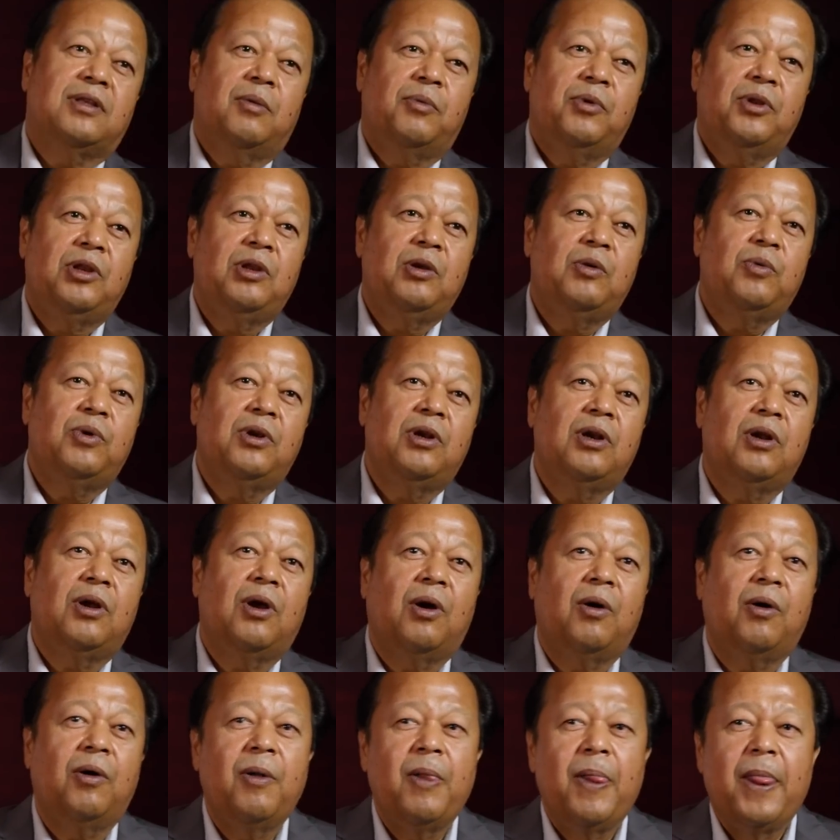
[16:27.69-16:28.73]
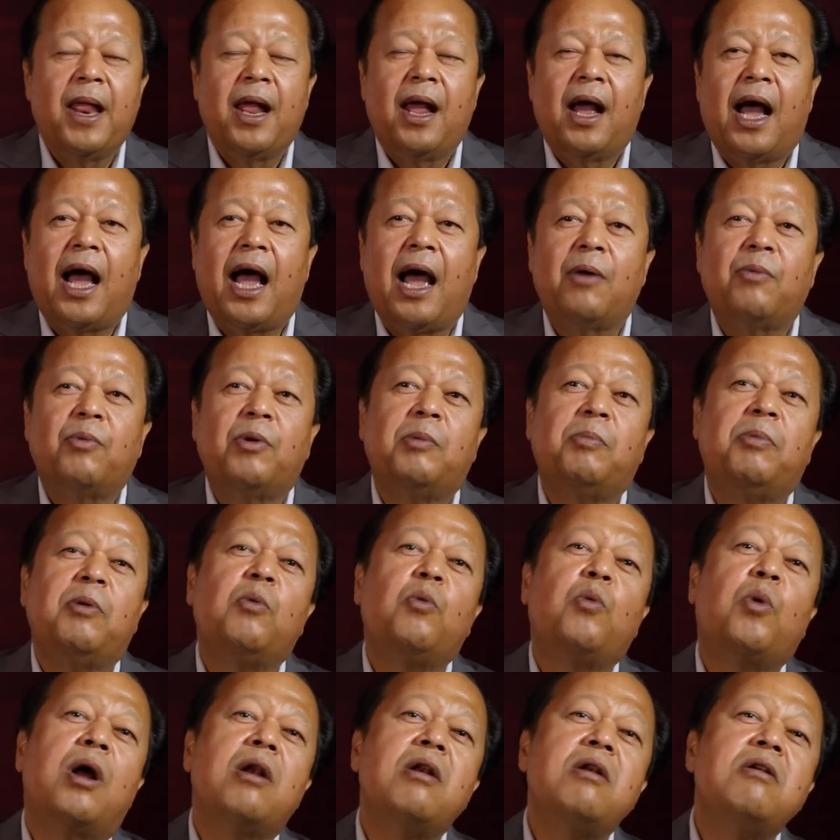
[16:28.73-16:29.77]
I mean, you wouldn't go, I would be
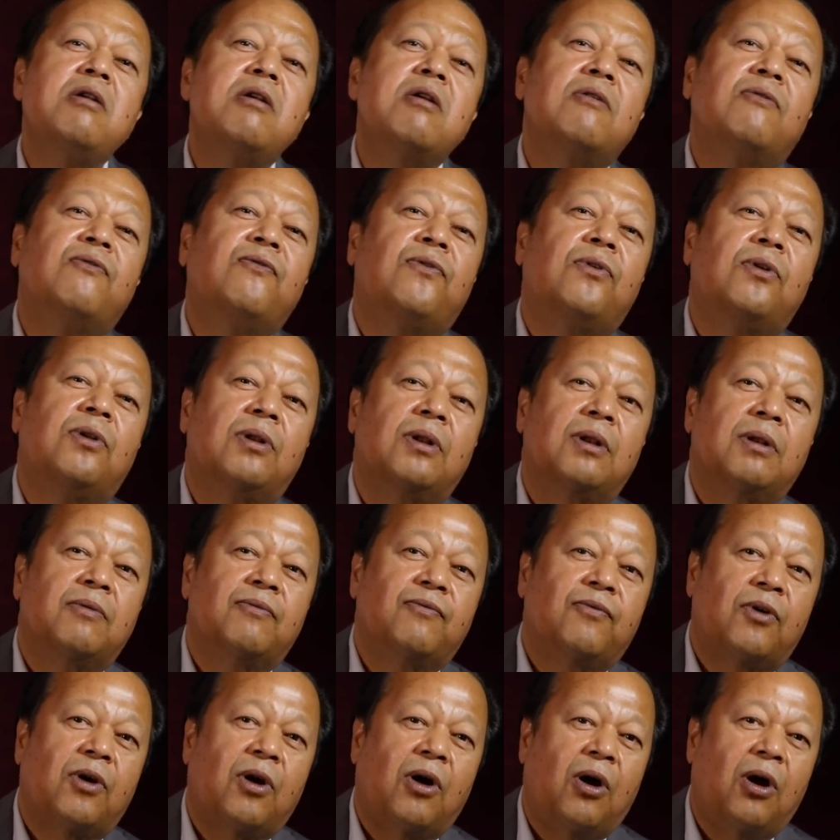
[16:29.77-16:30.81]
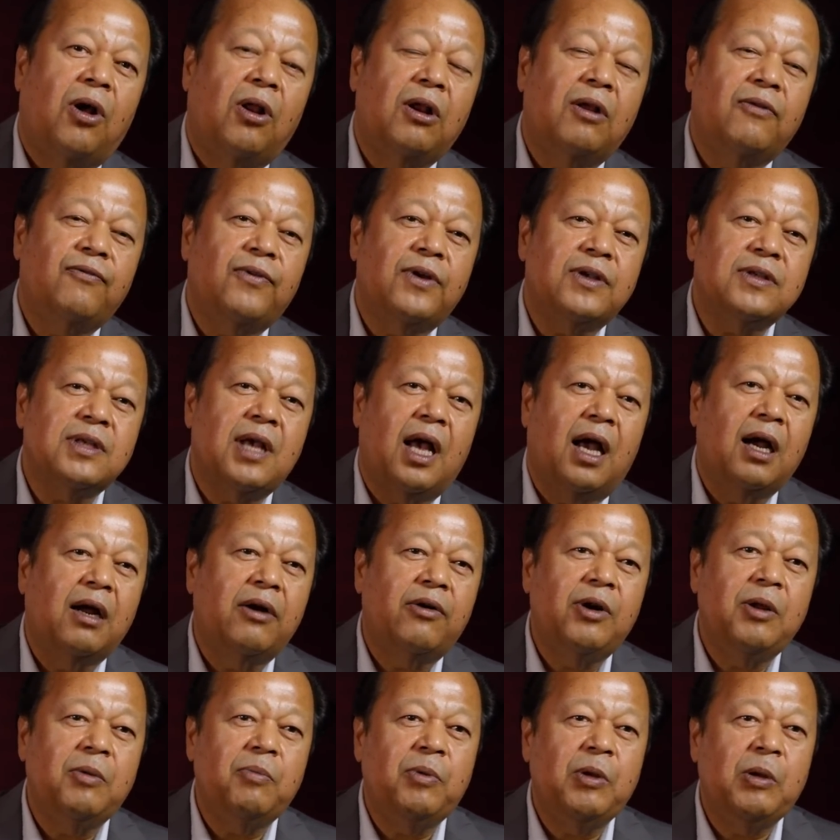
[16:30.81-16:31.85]
wonderful for all of us
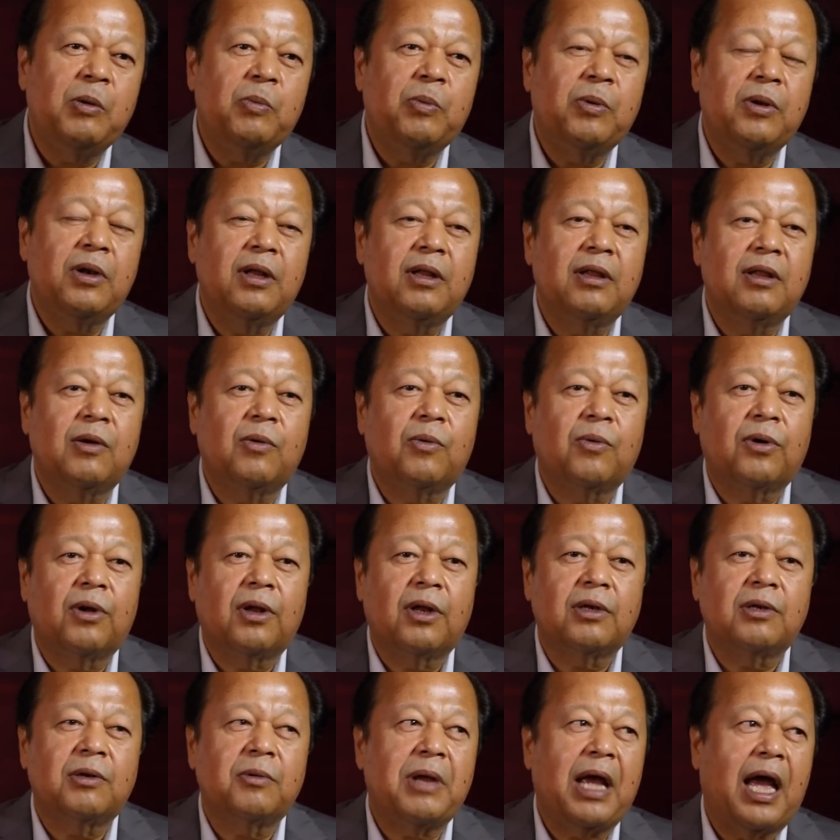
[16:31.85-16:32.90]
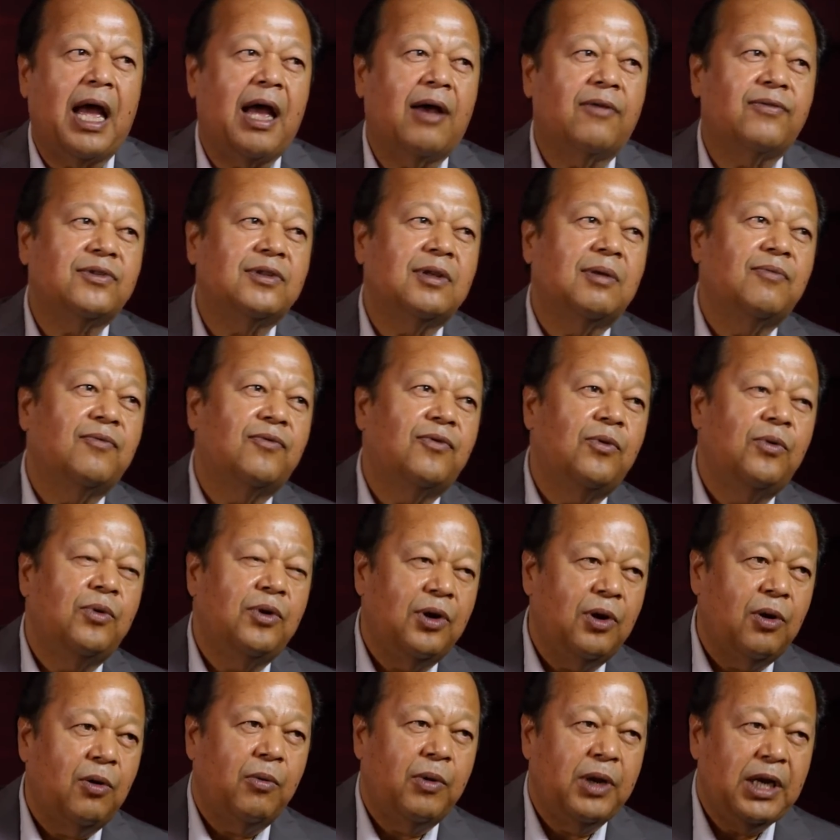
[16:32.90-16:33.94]
hungry people in the world to have some food.
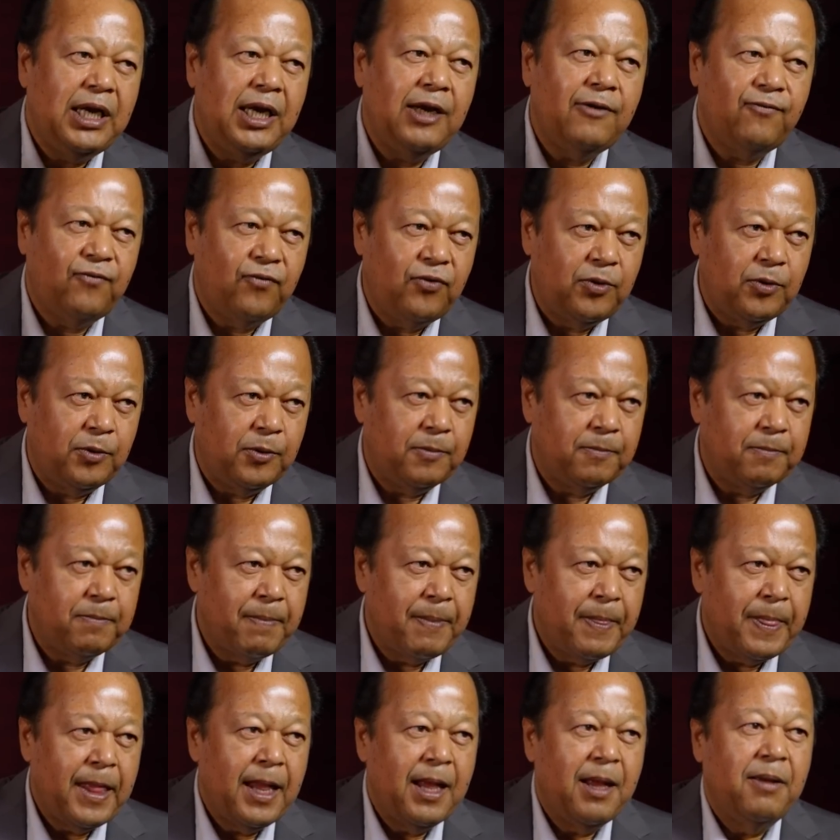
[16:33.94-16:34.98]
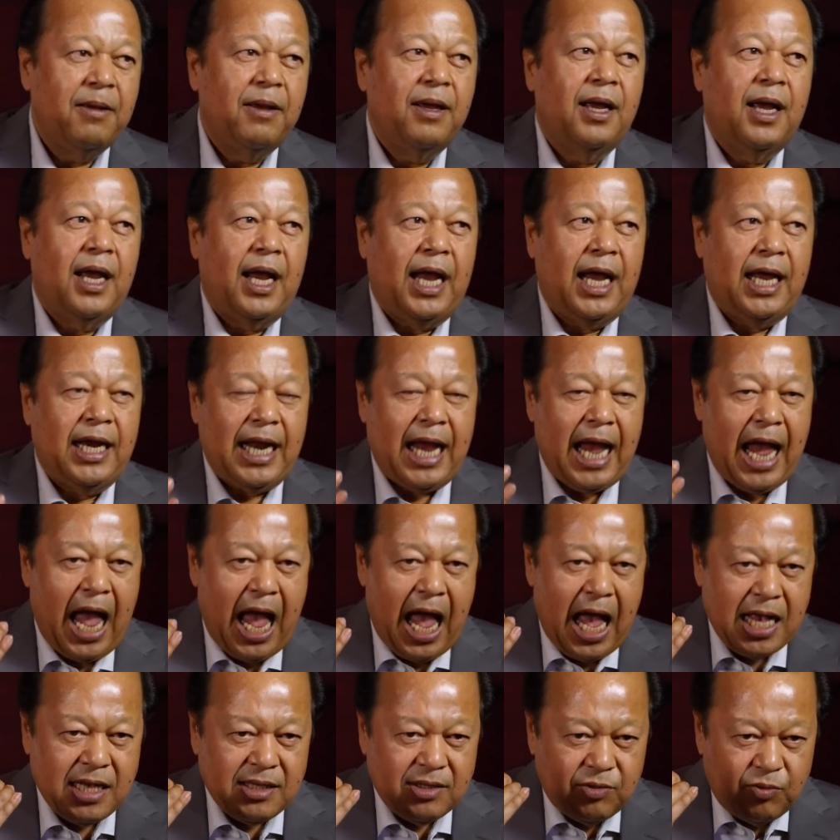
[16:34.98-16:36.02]
No, we need food. And
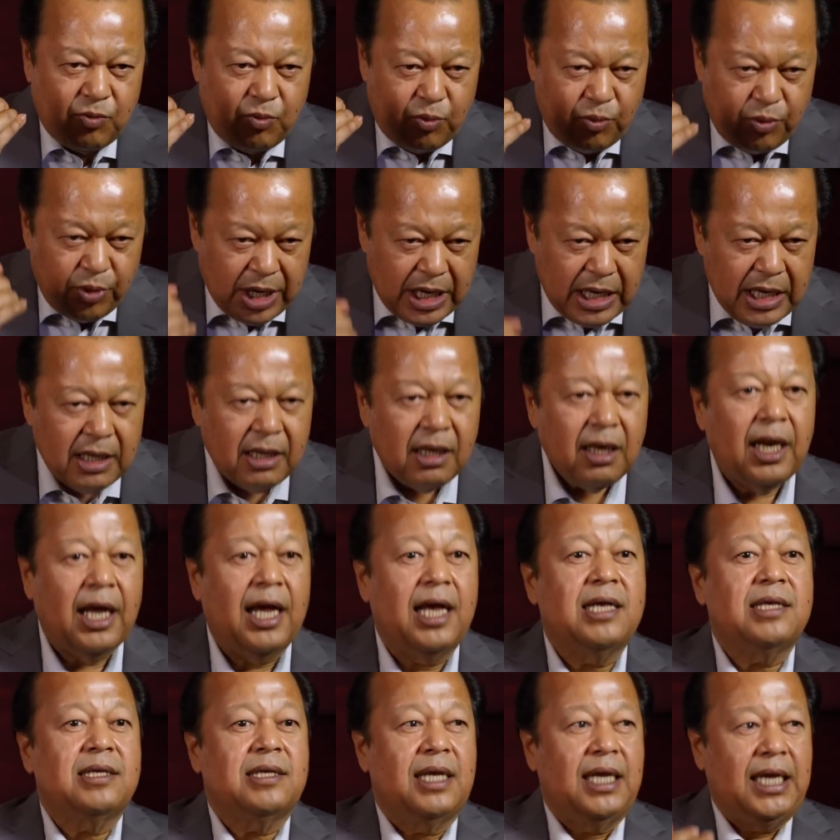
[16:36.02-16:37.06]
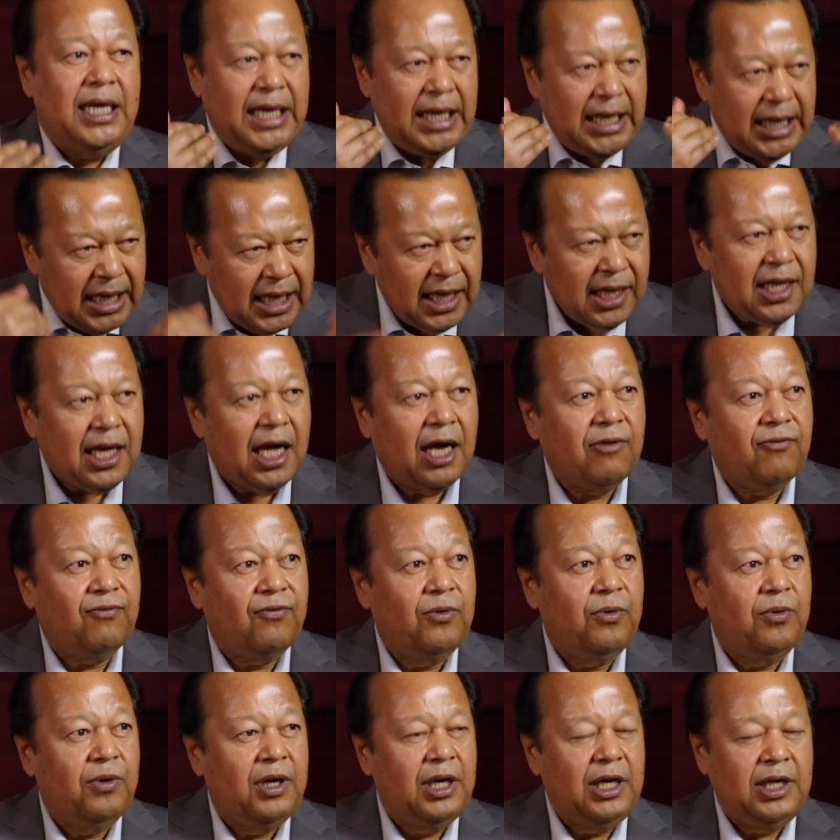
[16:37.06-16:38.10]
as real as eating that
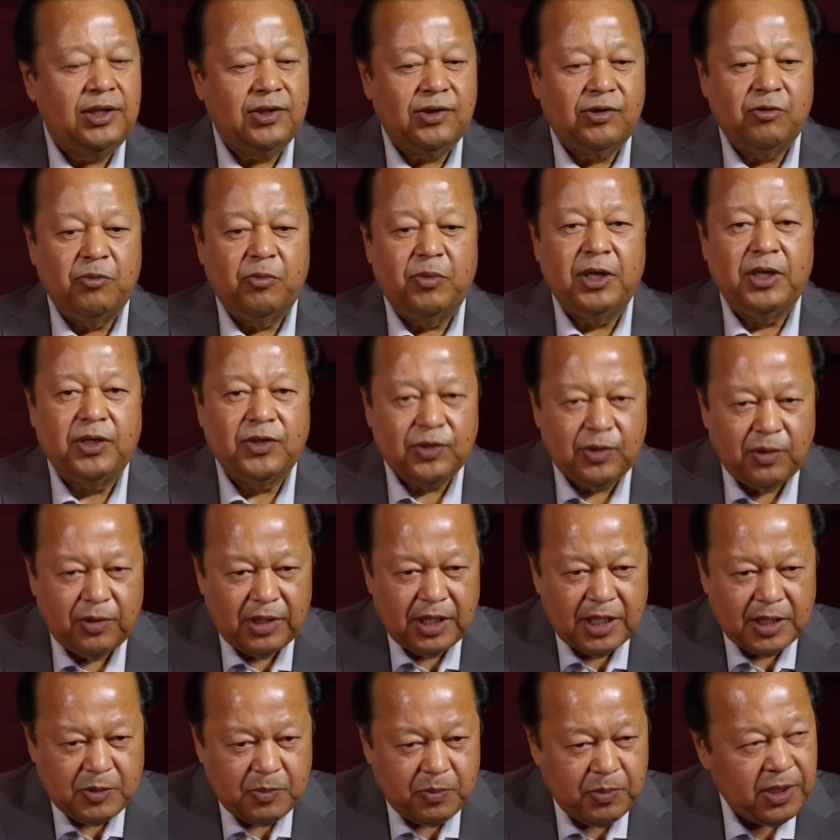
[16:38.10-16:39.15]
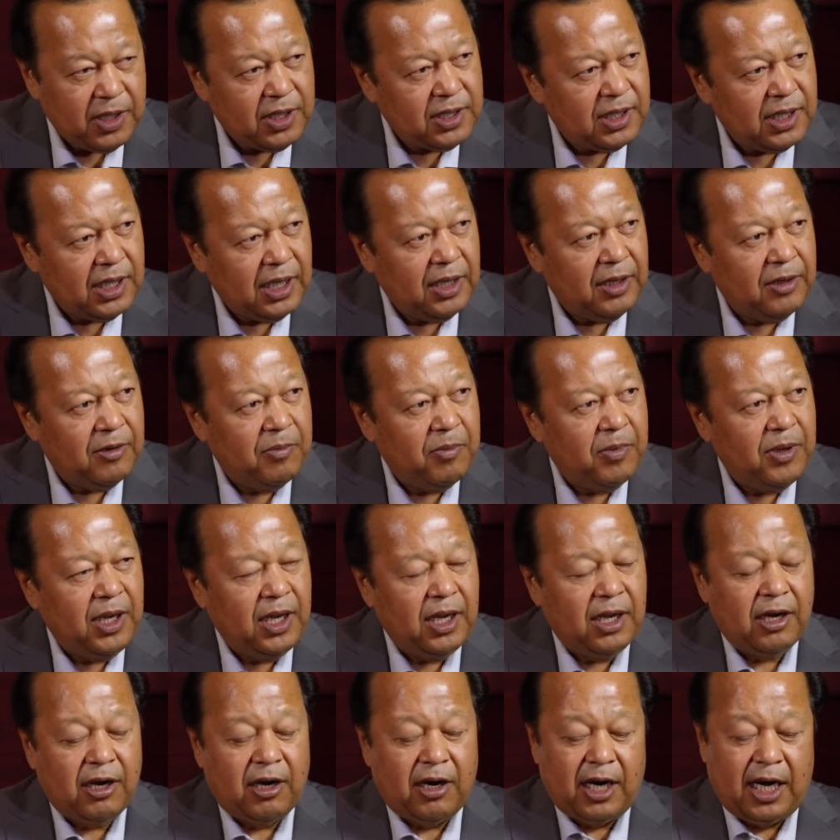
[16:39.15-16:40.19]
food needs to be, so does peace need to be
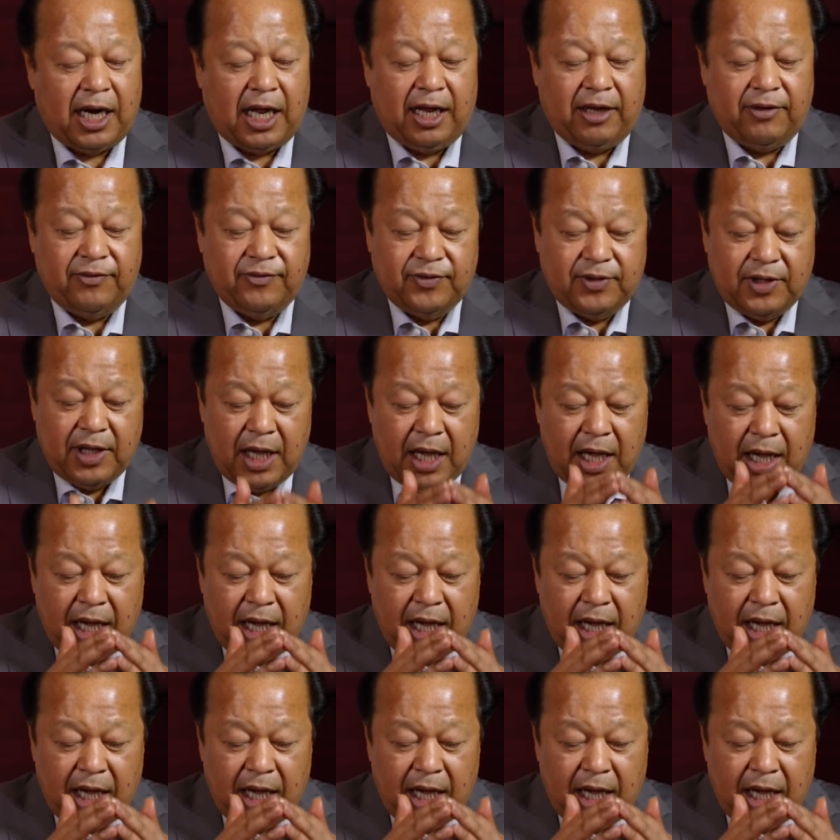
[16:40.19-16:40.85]
in our lives.